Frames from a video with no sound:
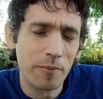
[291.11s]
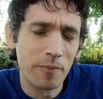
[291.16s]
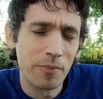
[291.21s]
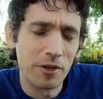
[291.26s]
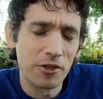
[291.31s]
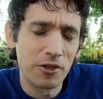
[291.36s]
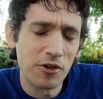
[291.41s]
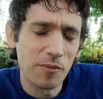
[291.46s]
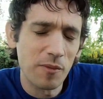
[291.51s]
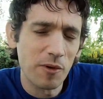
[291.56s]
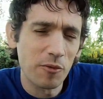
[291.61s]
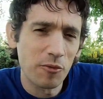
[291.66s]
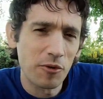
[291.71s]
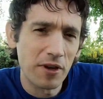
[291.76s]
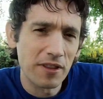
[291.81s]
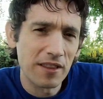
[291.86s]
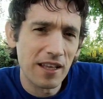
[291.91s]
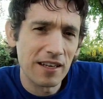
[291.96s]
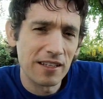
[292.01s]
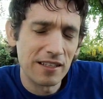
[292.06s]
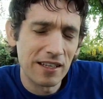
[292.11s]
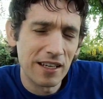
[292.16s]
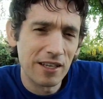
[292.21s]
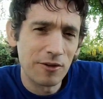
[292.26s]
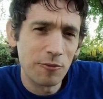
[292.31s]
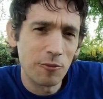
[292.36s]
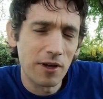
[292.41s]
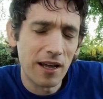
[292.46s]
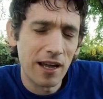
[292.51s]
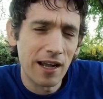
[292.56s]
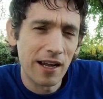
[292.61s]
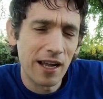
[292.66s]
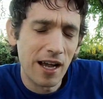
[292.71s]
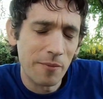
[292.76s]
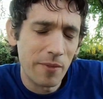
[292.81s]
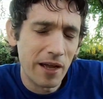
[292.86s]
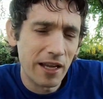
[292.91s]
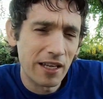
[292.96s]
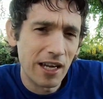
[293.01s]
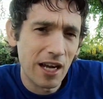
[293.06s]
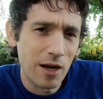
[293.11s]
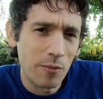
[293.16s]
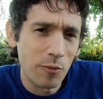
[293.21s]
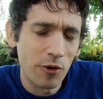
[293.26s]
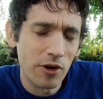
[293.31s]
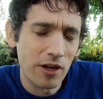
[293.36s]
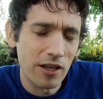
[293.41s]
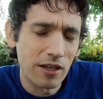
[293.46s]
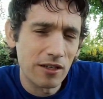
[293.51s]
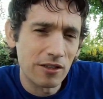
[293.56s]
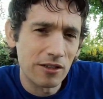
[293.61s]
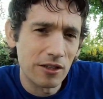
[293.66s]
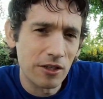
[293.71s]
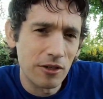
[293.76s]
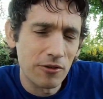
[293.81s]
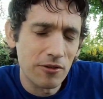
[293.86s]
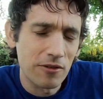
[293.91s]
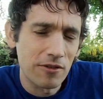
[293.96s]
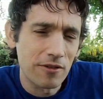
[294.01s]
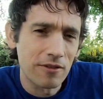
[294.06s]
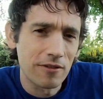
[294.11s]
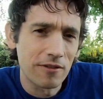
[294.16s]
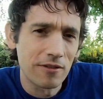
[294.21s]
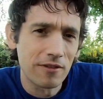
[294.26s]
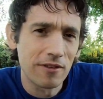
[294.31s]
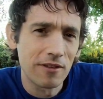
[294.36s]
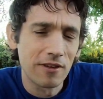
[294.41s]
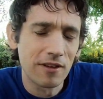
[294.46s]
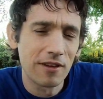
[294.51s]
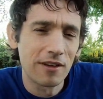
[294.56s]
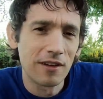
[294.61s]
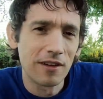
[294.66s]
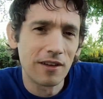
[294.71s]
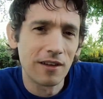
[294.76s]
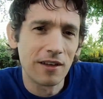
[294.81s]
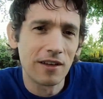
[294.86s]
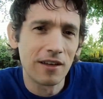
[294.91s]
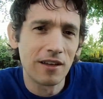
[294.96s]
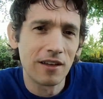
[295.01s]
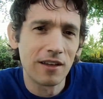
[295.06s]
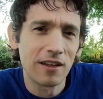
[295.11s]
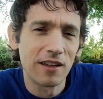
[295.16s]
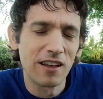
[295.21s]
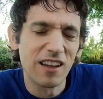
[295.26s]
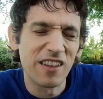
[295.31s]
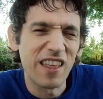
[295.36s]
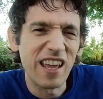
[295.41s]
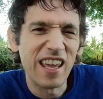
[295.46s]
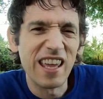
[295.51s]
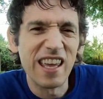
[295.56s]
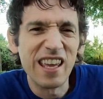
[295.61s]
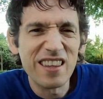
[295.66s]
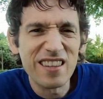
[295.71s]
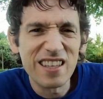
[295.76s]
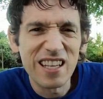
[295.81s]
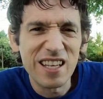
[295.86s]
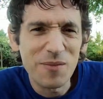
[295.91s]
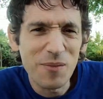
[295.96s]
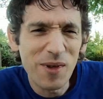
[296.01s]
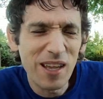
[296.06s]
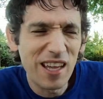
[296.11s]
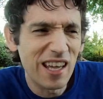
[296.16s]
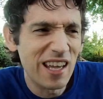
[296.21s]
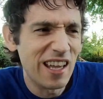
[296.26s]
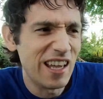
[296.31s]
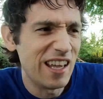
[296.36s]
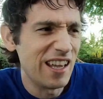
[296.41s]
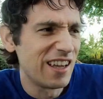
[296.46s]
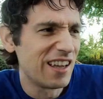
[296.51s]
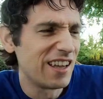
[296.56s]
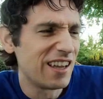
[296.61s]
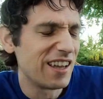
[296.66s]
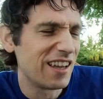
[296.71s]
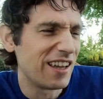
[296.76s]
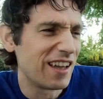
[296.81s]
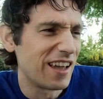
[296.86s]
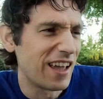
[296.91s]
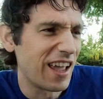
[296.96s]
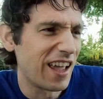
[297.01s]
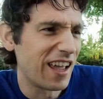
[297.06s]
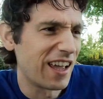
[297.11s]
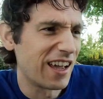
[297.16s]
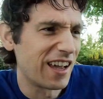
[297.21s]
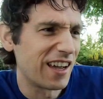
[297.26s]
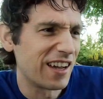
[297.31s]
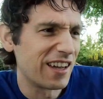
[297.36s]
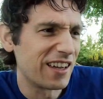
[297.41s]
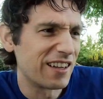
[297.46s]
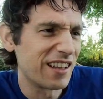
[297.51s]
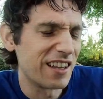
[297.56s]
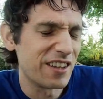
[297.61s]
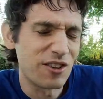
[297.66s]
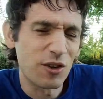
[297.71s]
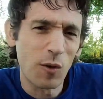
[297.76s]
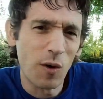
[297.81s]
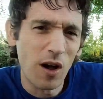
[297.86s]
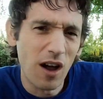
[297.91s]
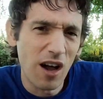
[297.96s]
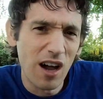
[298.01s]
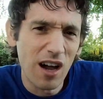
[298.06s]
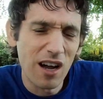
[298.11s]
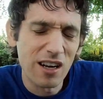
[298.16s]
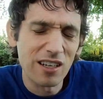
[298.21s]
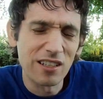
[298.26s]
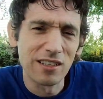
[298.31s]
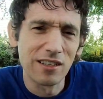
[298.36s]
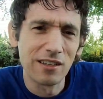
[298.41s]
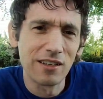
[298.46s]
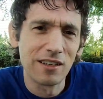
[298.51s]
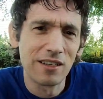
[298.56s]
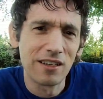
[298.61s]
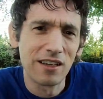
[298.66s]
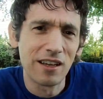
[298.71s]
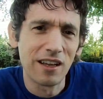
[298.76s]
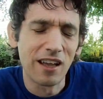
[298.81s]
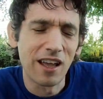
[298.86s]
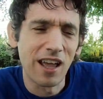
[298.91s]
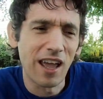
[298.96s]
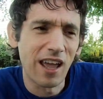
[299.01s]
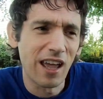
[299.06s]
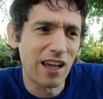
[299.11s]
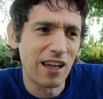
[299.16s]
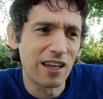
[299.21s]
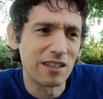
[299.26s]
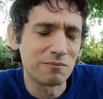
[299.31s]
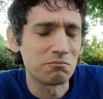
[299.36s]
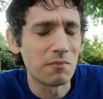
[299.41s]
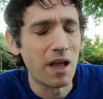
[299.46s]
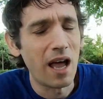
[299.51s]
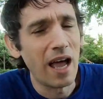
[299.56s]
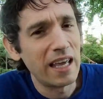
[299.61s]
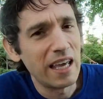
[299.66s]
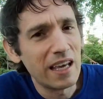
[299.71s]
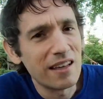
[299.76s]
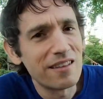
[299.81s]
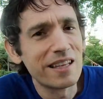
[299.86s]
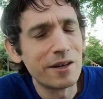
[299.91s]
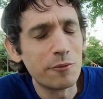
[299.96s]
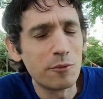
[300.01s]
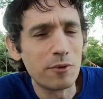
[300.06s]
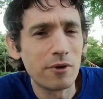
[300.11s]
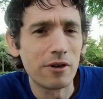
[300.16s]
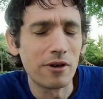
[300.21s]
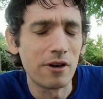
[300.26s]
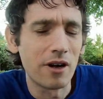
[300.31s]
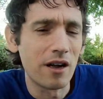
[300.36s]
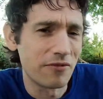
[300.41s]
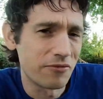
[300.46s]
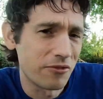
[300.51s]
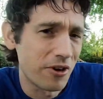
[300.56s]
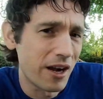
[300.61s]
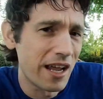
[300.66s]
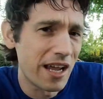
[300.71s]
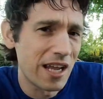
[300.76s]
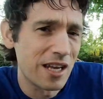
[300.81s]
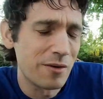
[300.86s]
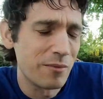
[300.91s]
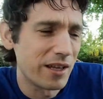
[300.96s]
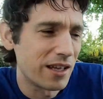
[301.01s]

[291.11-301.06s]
But do you remember what they did when I got my camera in close? They hissed at me, and they squawked, and I guess they were afraid